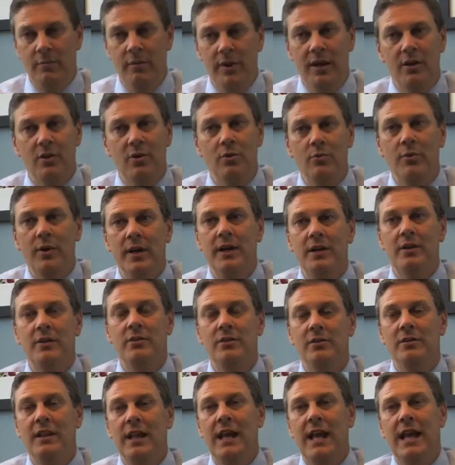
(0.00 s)
medical
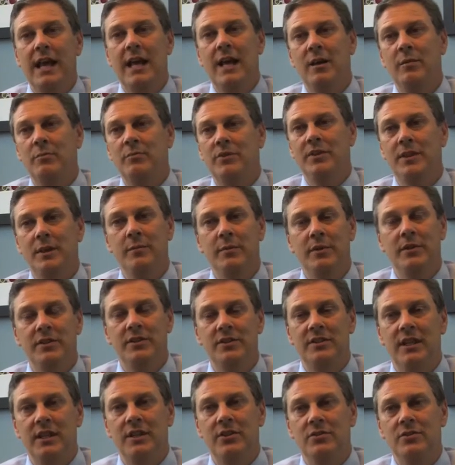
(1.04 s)
record, labs,
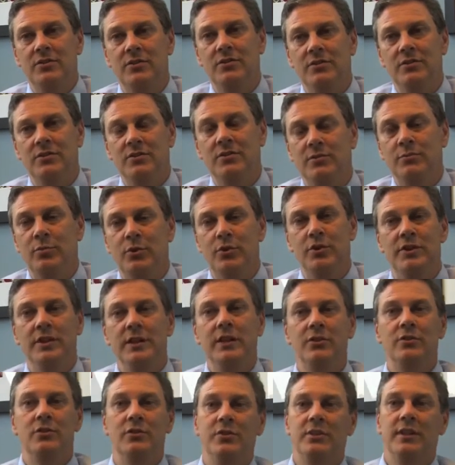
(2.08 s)
immunizations,
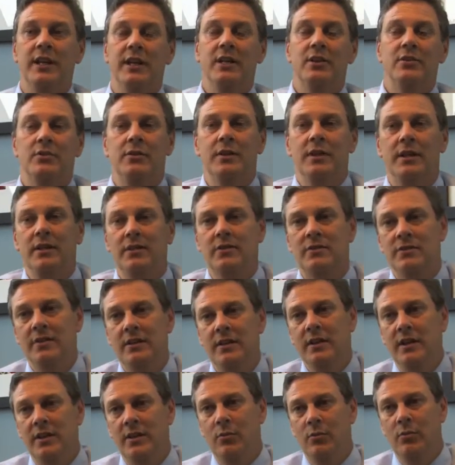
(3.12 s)
procedures, x-rays
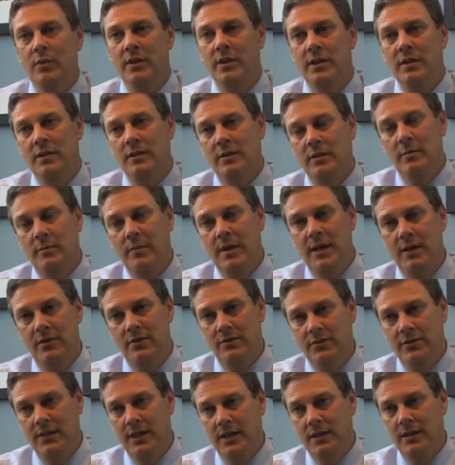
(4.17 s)
within a matter
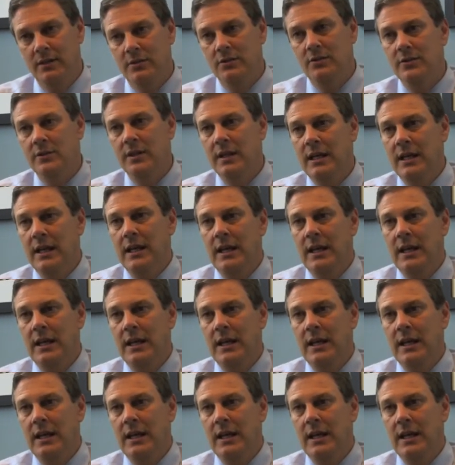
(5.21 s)
of seconds.